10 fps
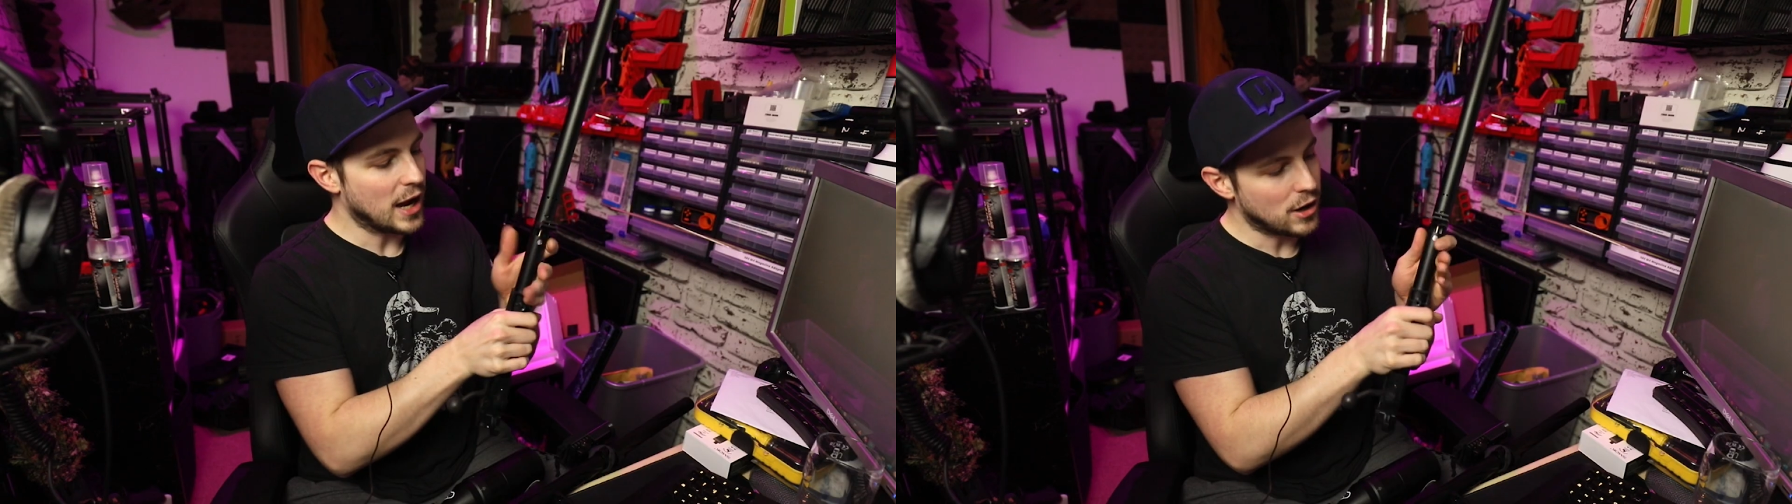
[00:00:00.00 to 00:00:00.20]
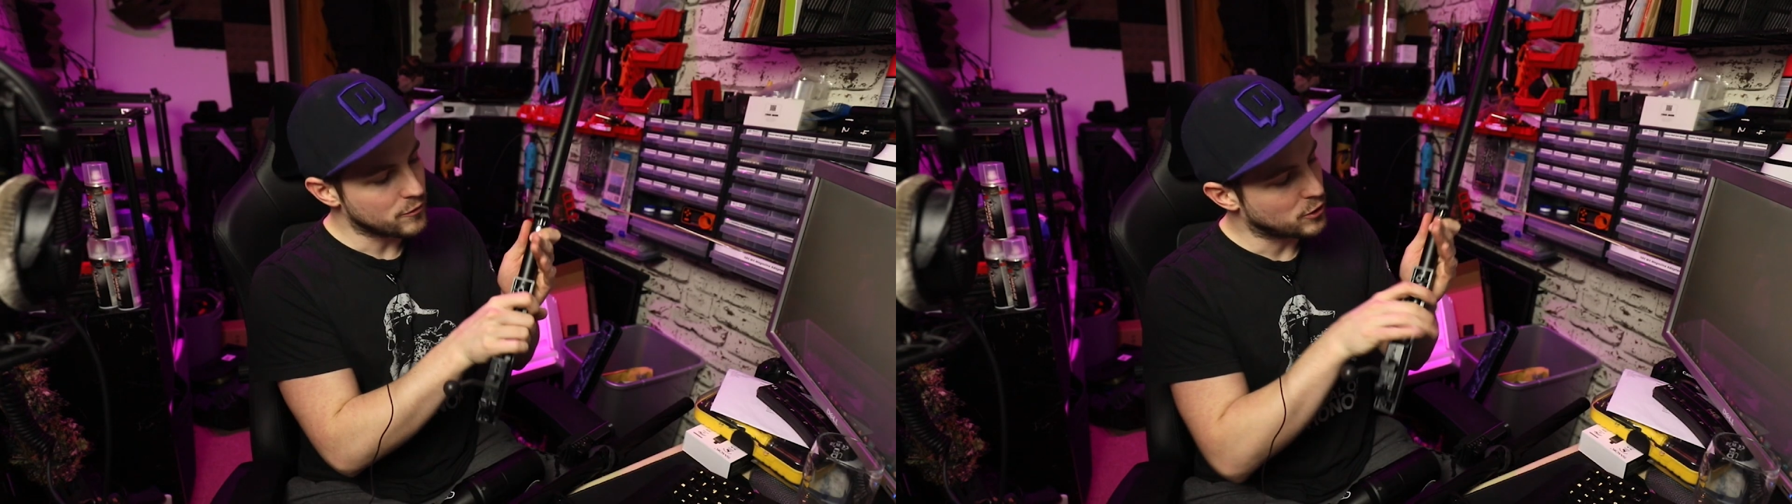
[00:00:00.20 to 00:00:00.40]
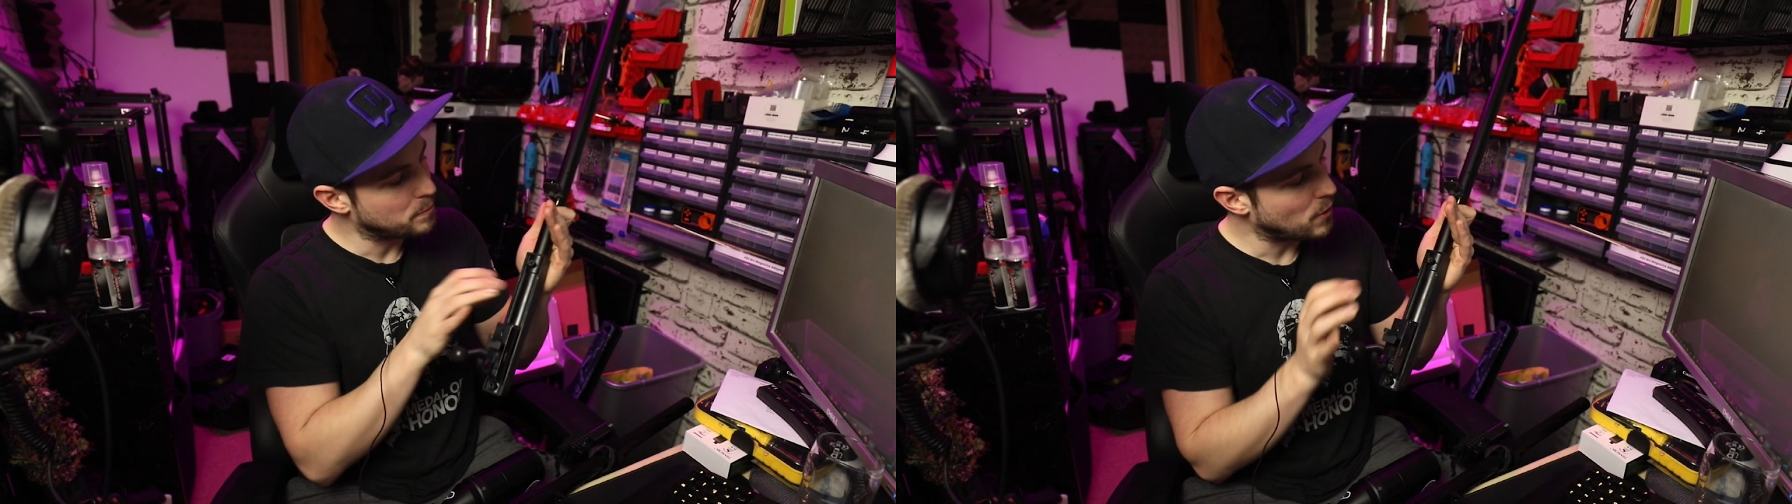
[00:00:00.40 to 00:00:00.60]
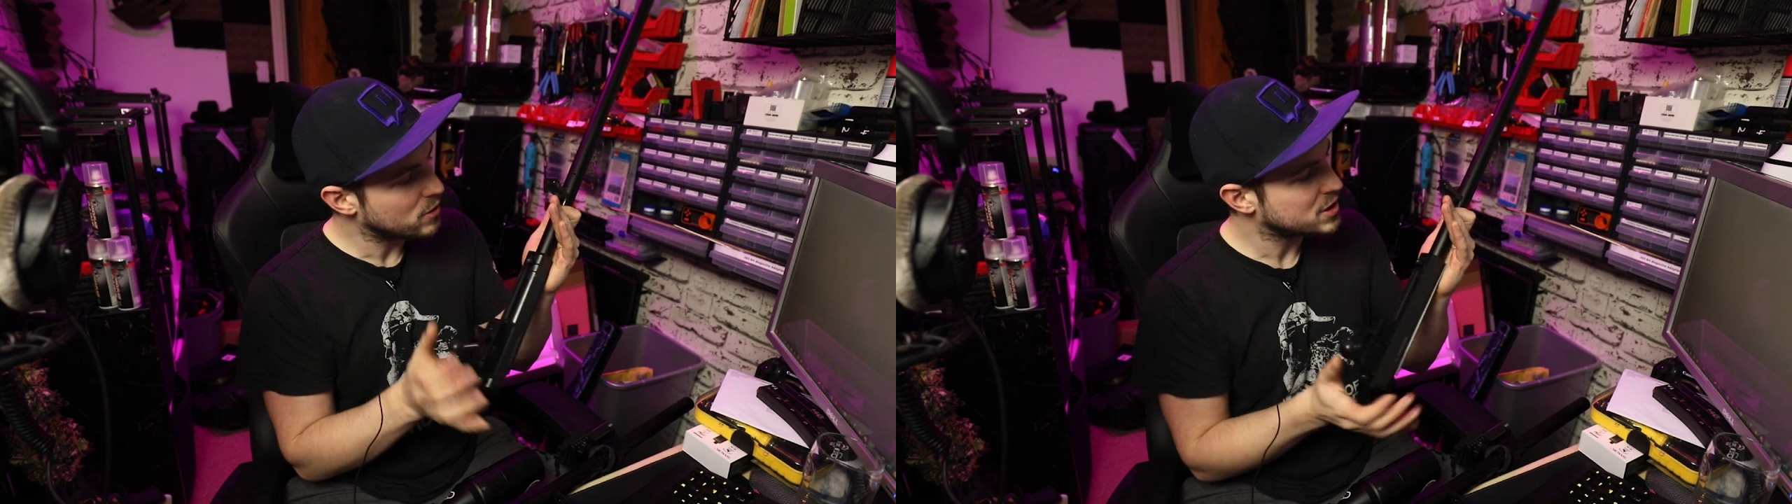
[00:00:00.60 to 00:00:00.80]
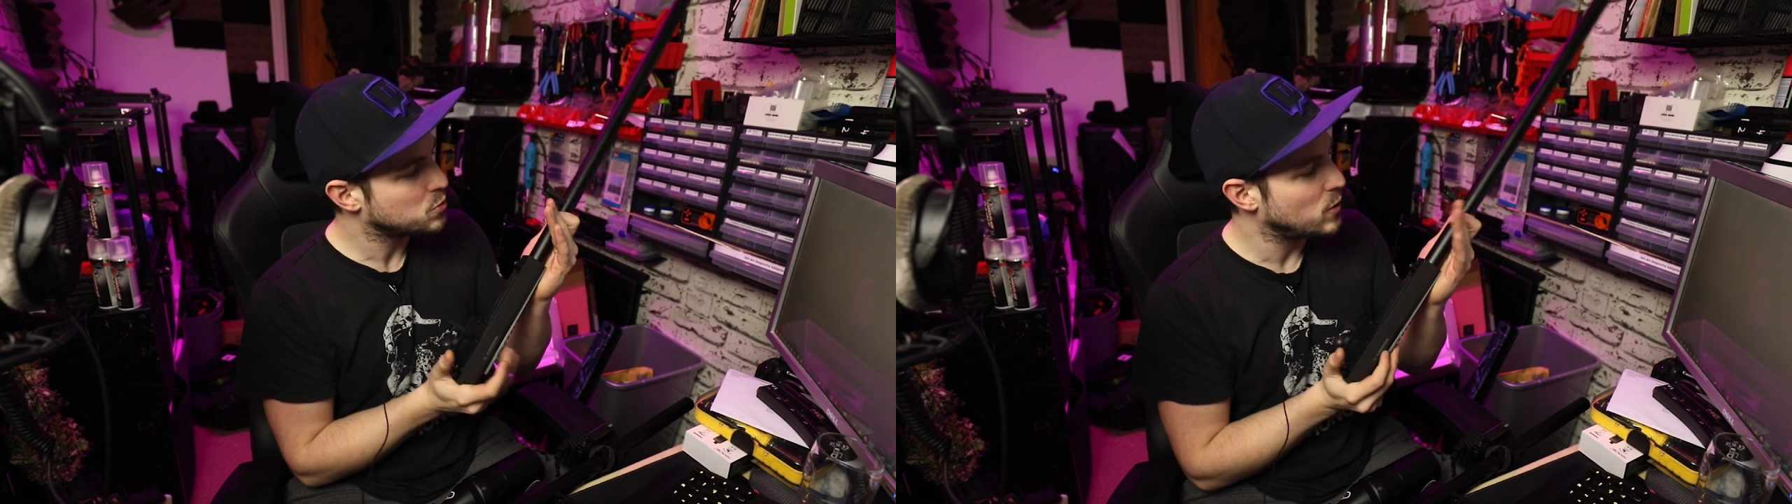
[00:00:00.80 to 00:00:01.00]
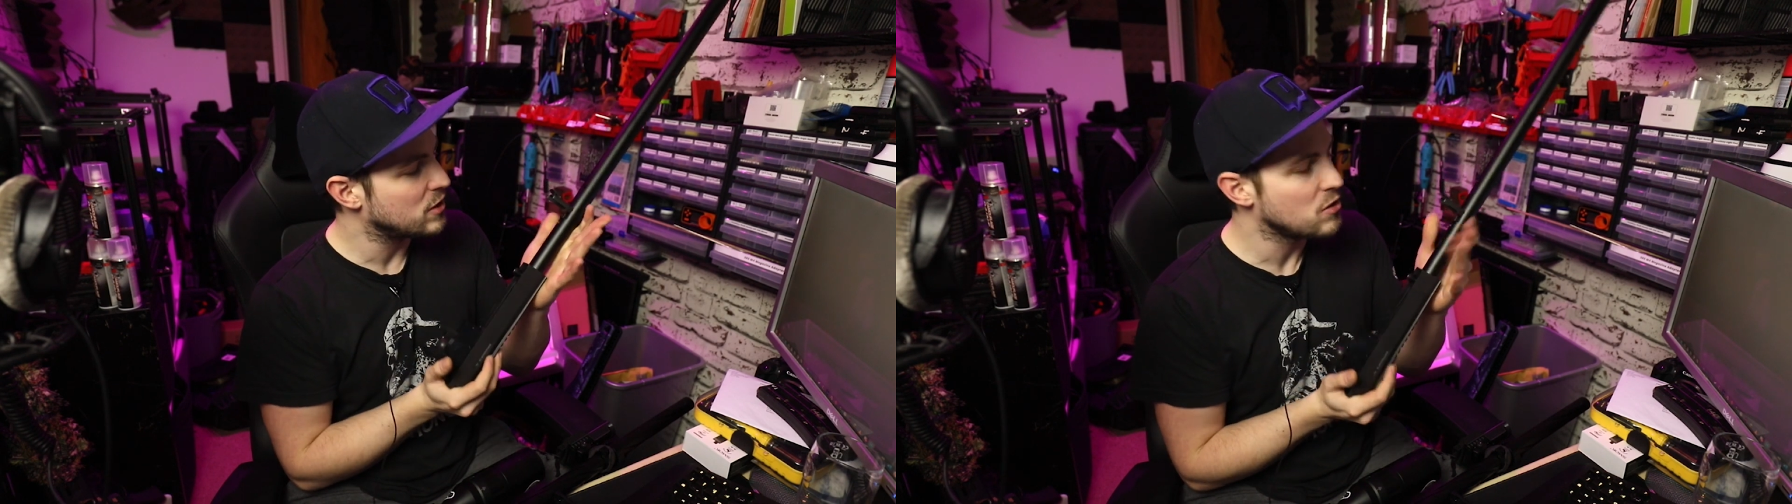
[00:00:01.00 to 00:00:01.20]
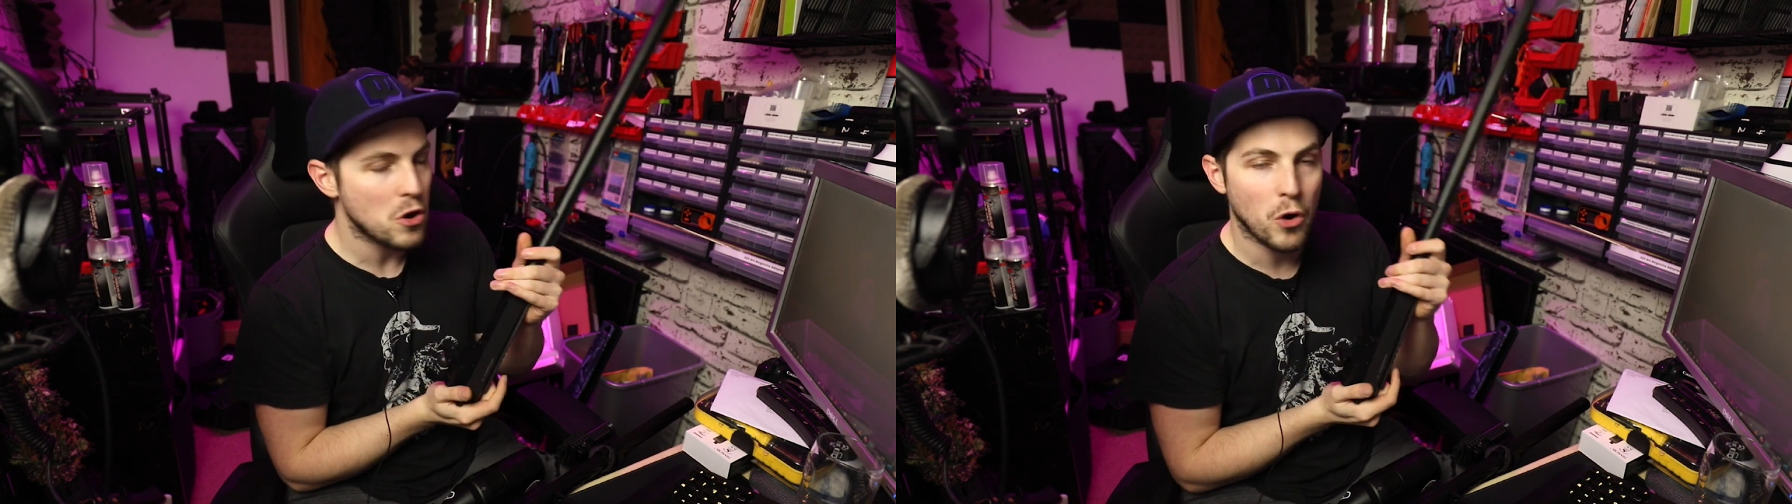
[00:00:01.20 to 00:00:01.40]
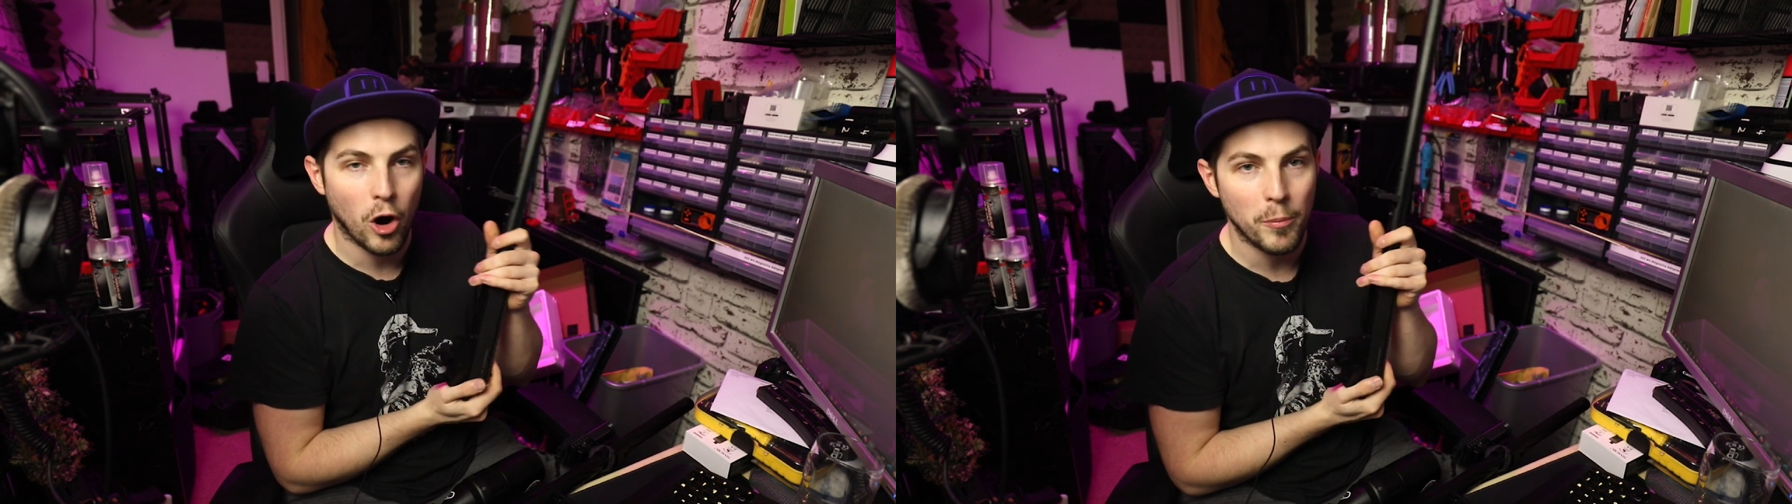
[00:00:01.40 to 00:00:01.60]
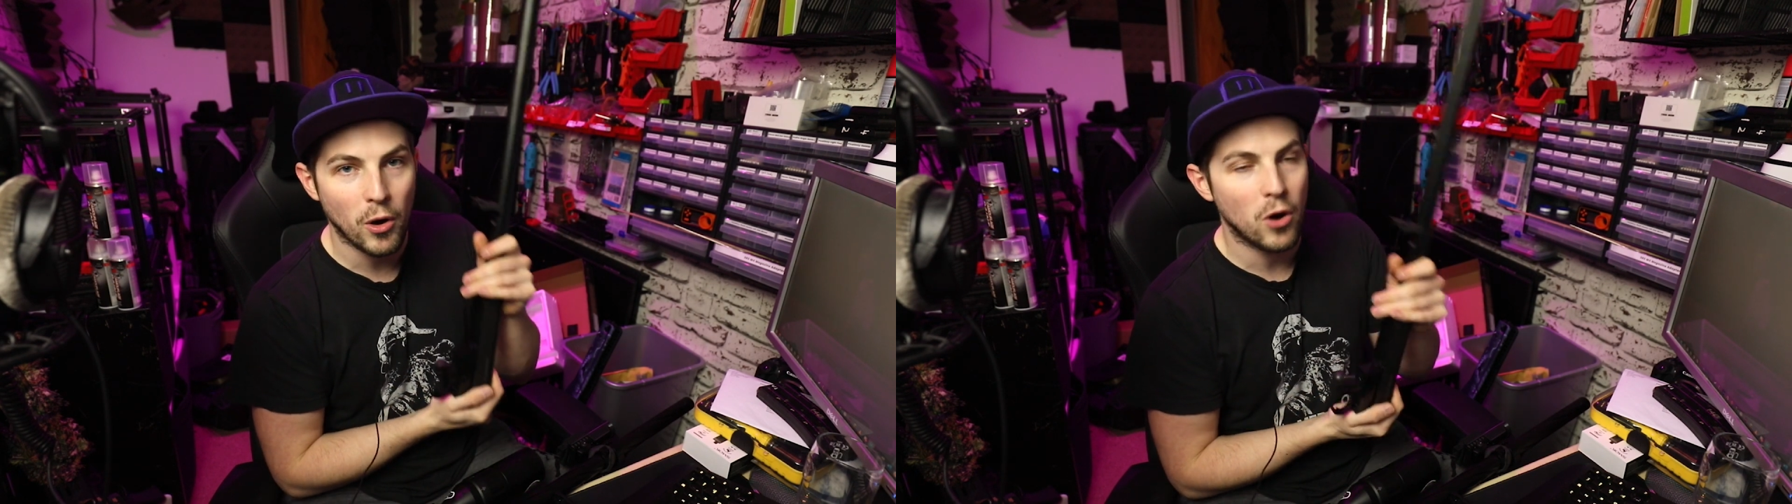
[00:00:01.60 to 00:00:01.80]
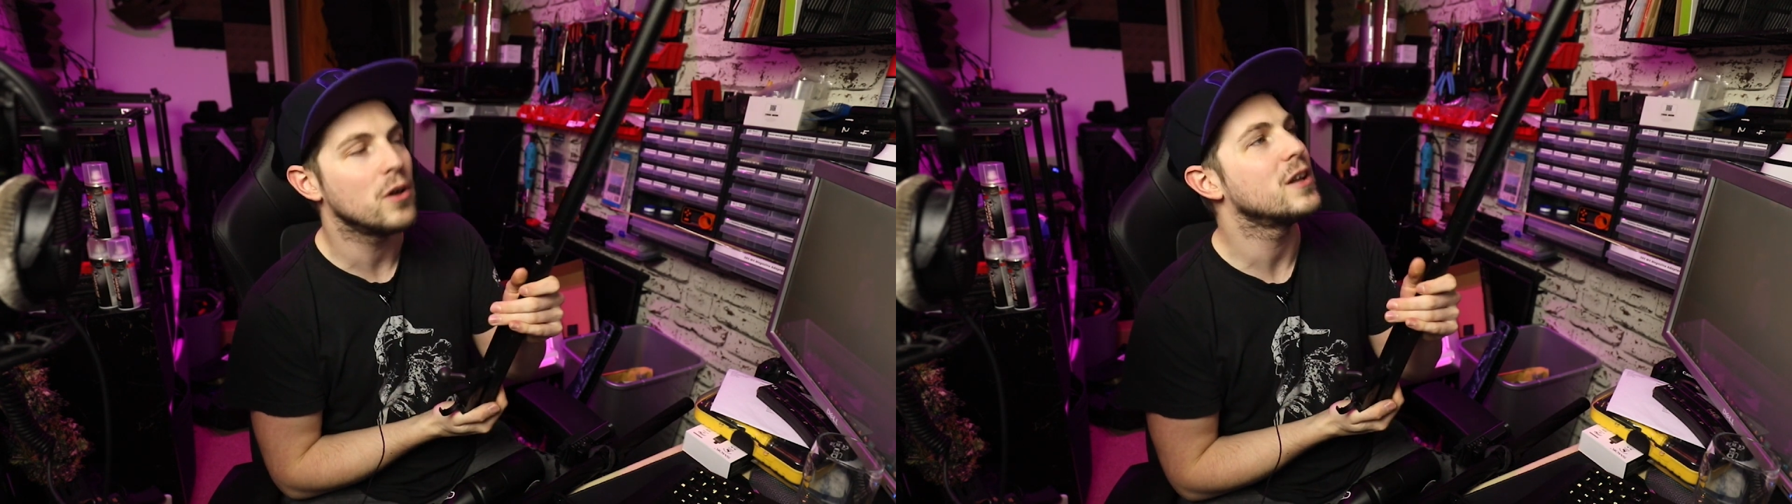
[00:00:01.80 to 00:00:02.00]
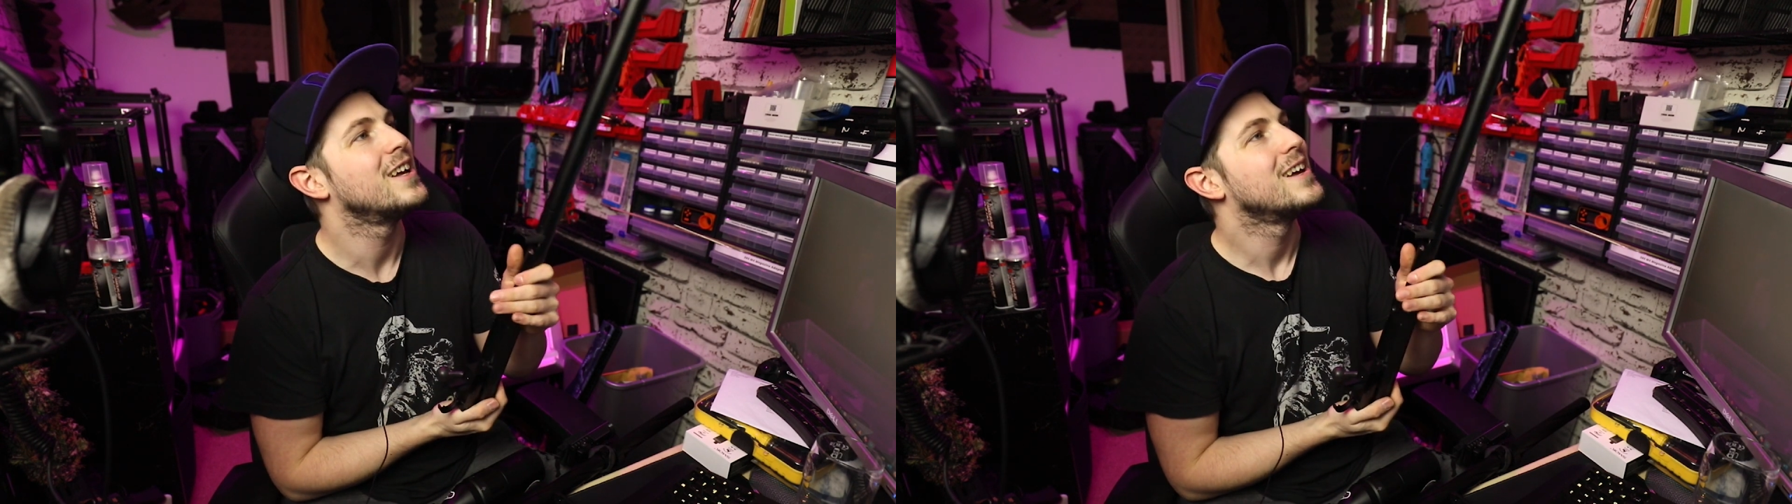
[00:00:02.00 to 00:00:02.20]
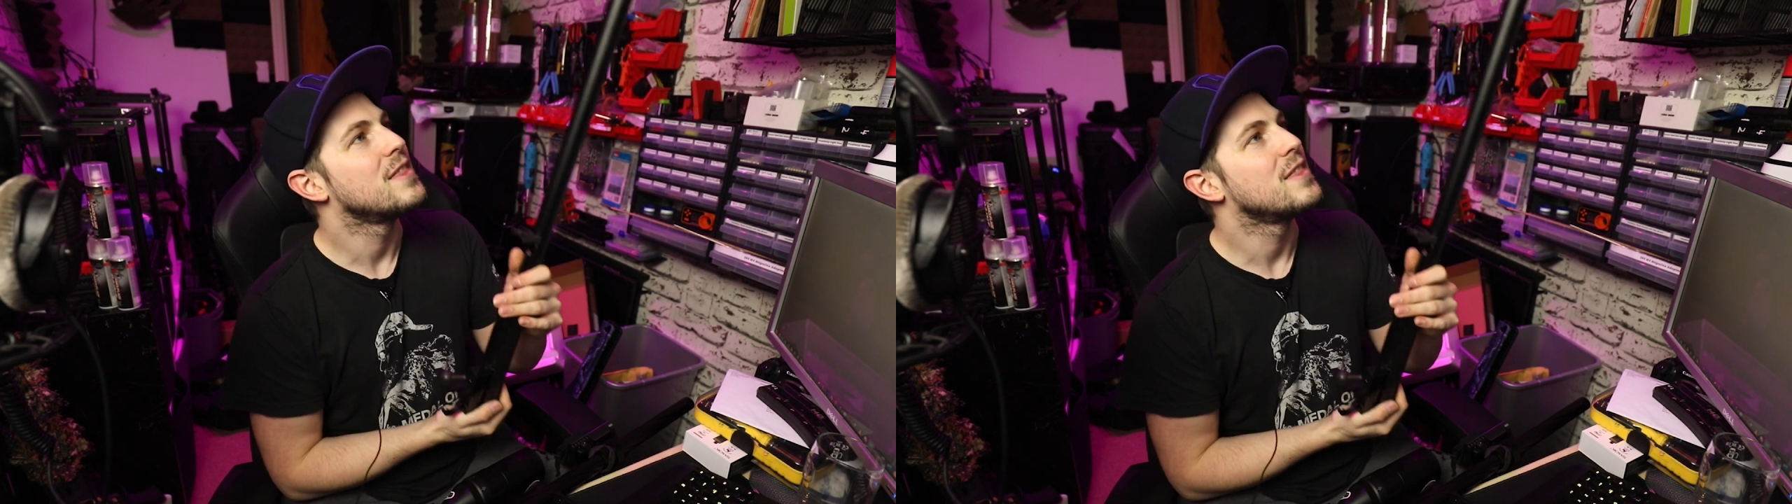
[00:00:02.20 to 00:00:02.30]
Out of the box with no hop on,